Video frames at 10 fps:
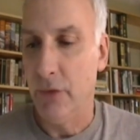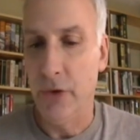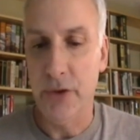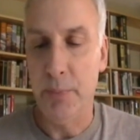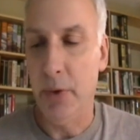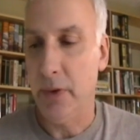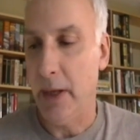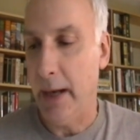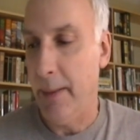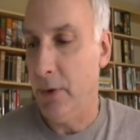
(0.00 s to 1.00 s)
First book
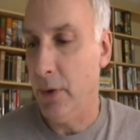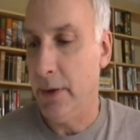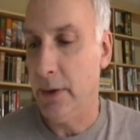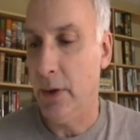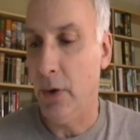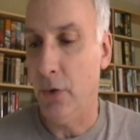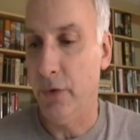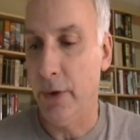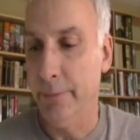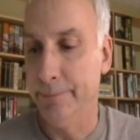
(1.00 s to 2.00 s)
that I'm going to go
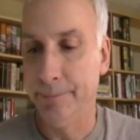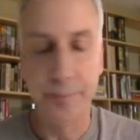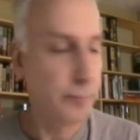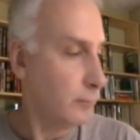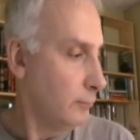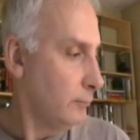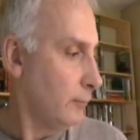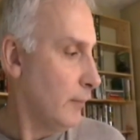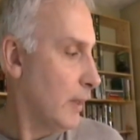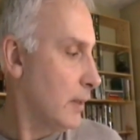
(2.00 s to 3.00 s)
over
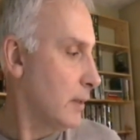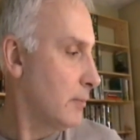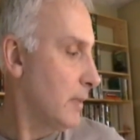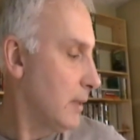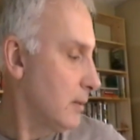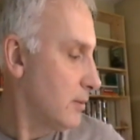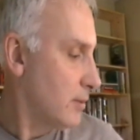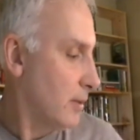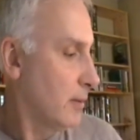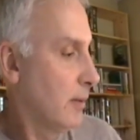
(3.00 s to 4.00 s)

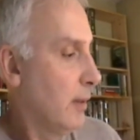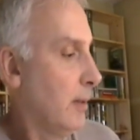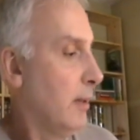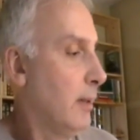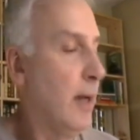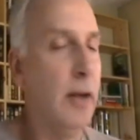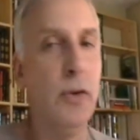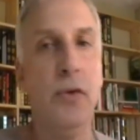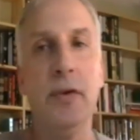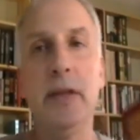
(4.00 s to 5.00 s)
I'll
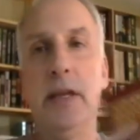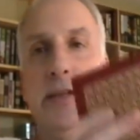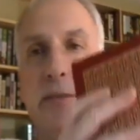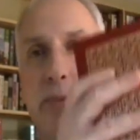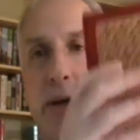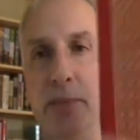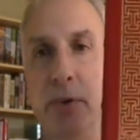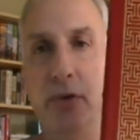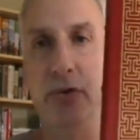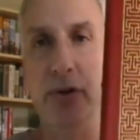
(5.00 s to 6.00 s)
go over the Easton Press
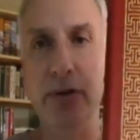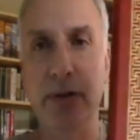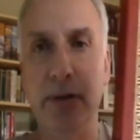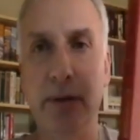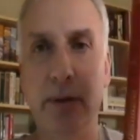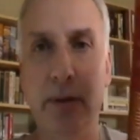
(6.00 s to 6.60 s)
book first.